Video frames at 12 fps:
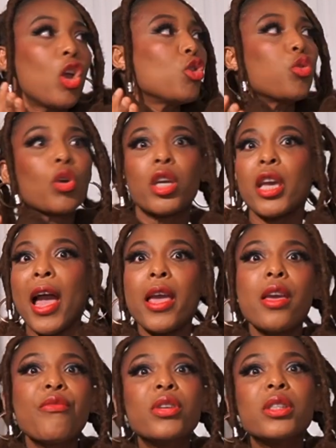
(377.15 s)
you can't
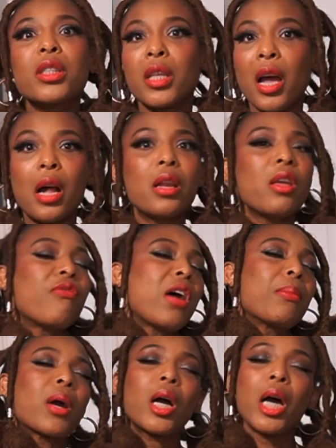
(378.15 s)
even tell if
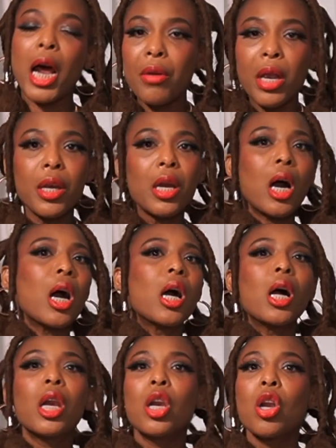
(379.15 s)
I'm carrying
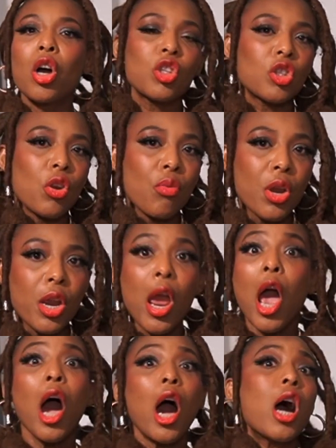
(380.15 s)
a luxury,
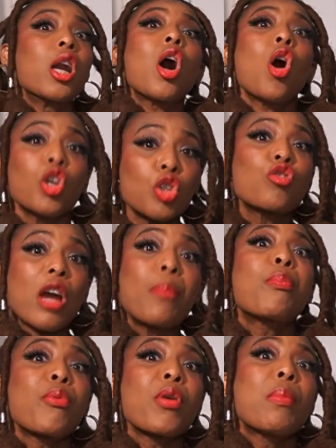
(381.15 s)
an ultra
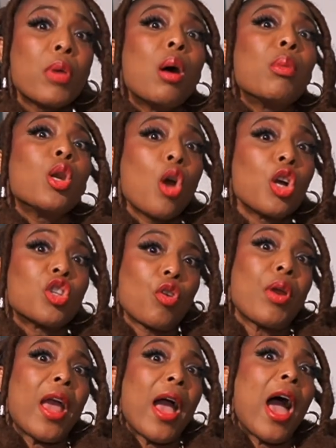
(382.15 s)
premium
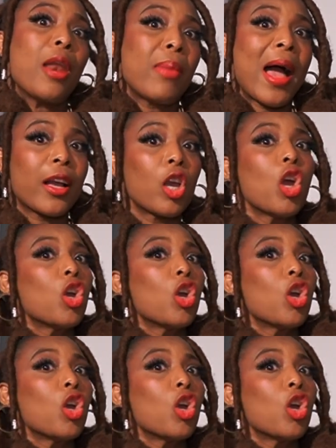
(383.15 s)
luxury handbag.